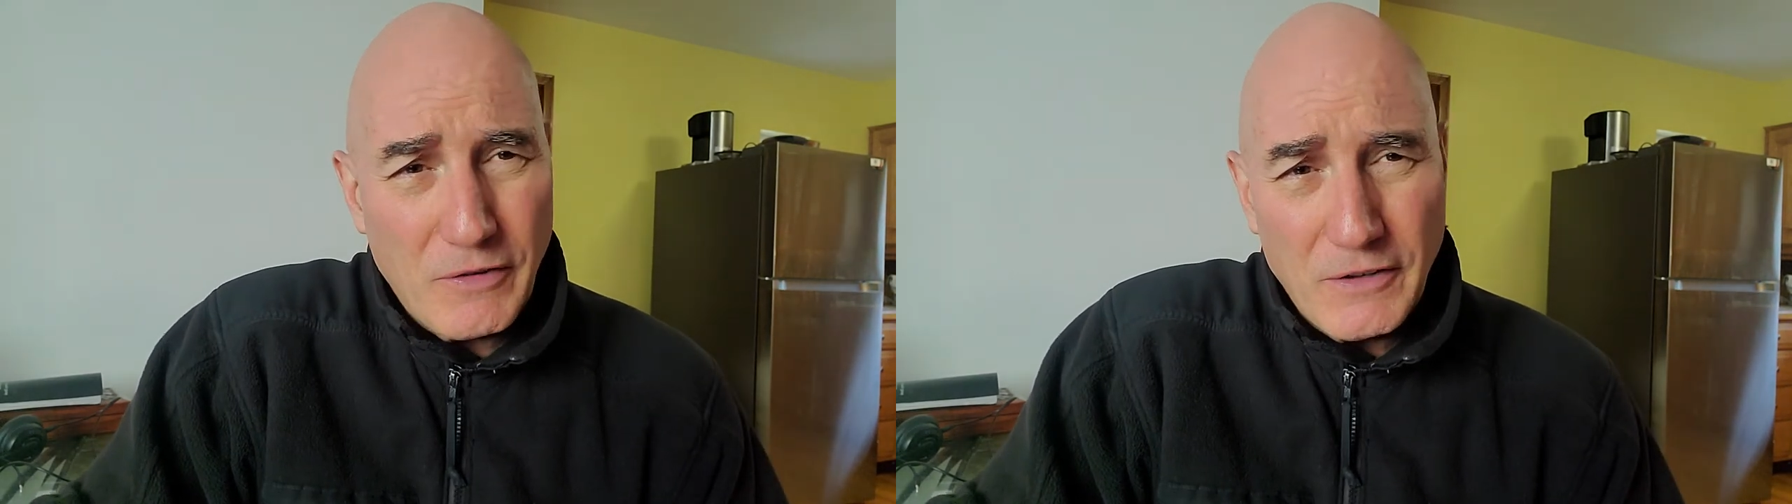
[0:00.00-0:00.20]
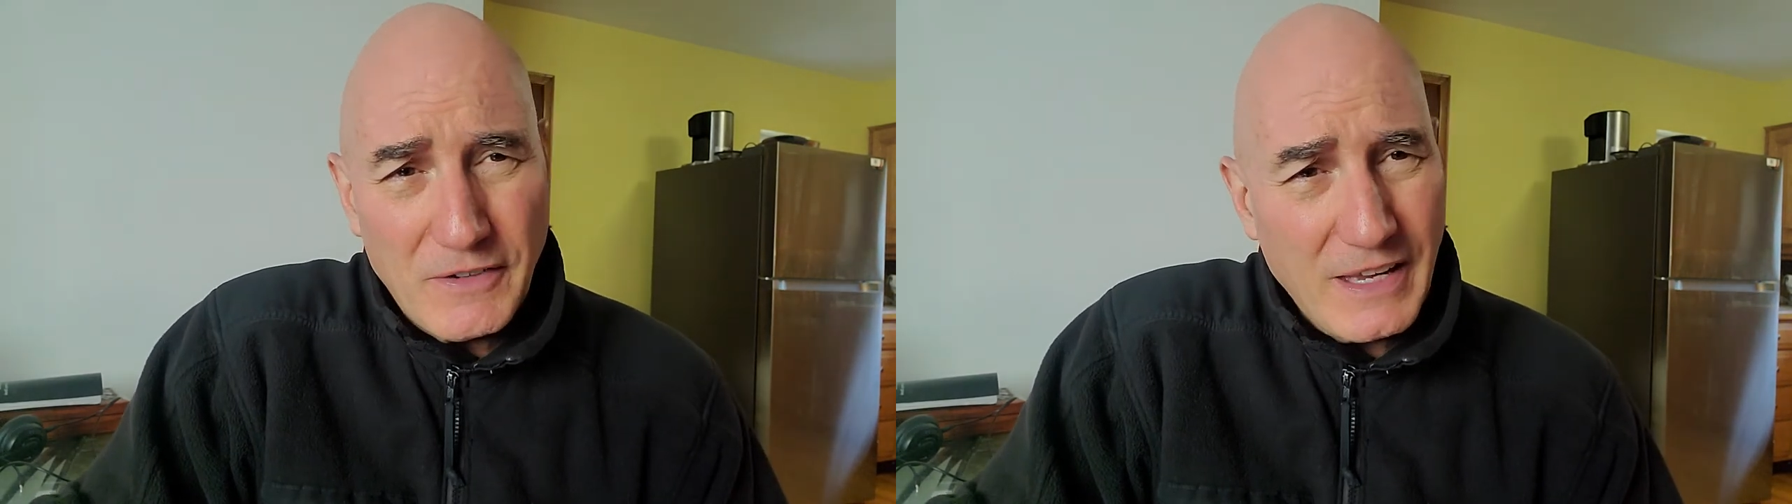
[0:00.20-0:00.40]

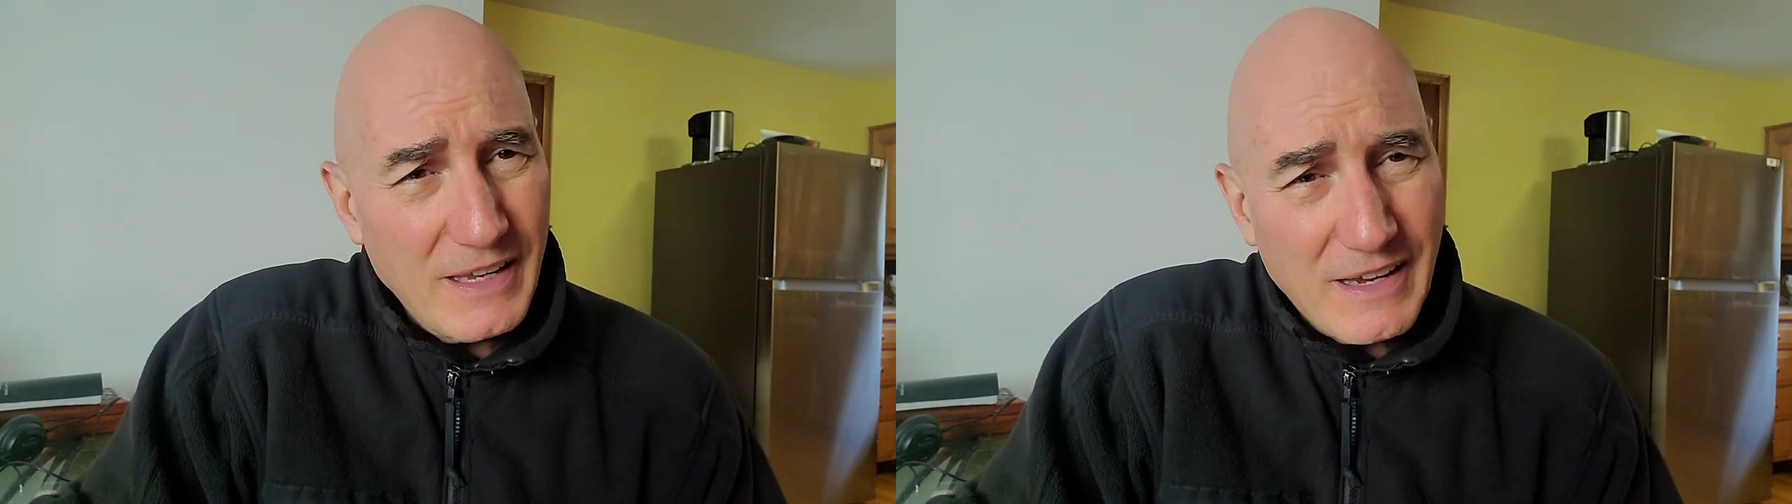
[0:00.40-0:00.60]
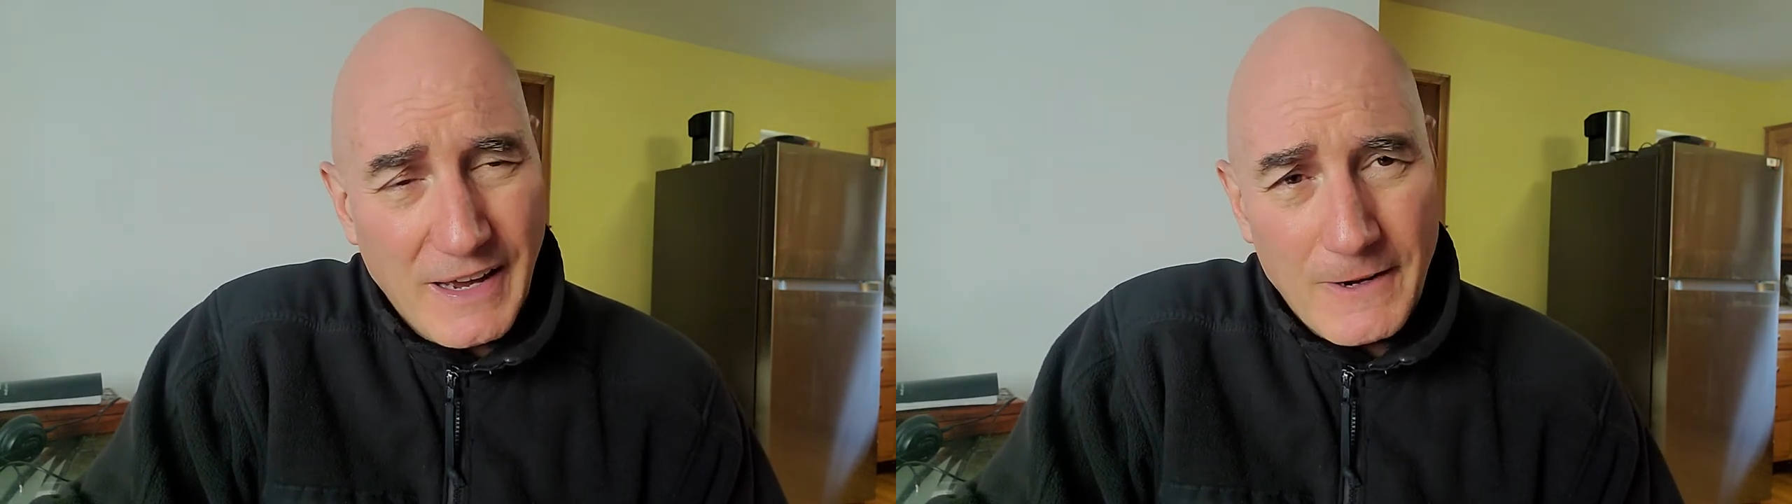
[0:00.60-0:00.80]
50.
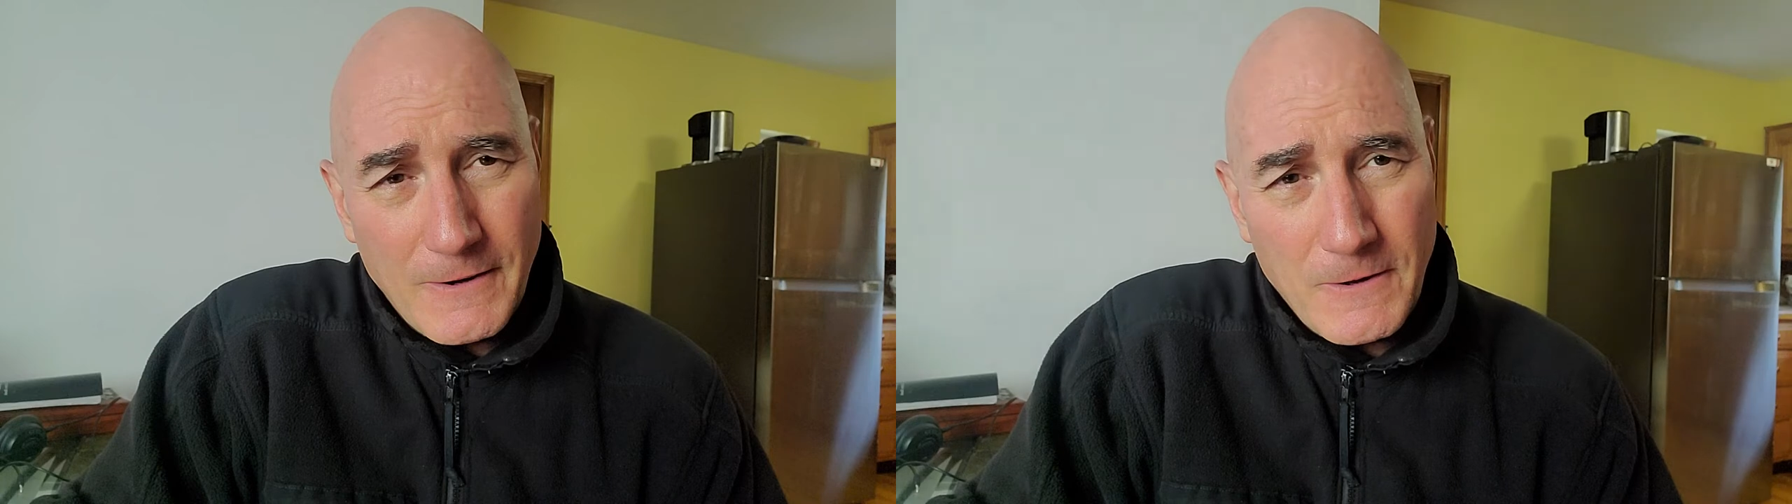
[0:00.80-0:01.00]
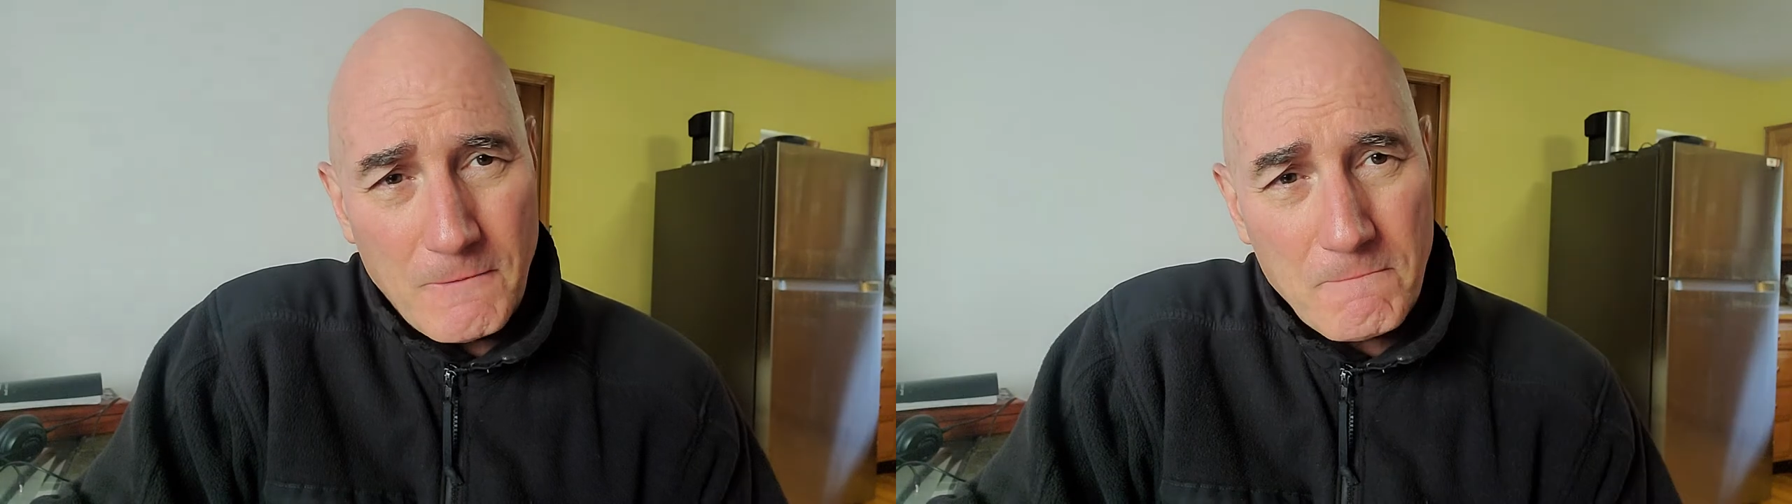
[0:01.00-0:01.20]
I don't
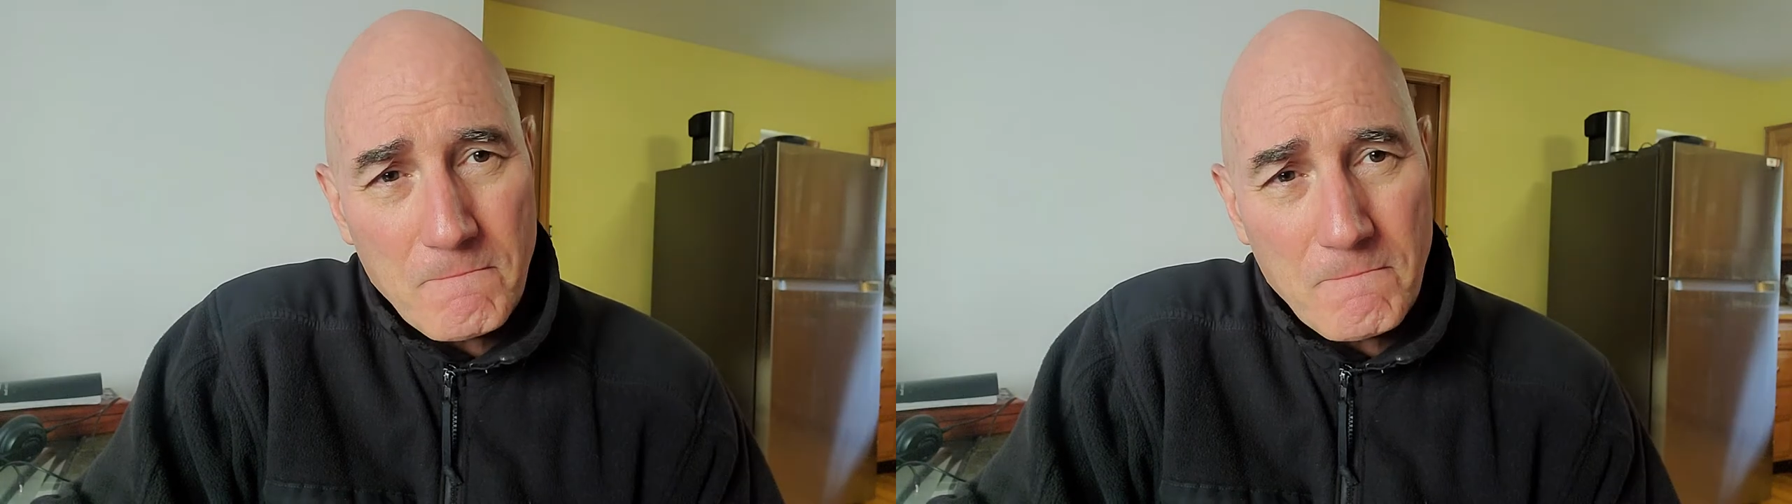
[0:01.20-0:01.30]
know.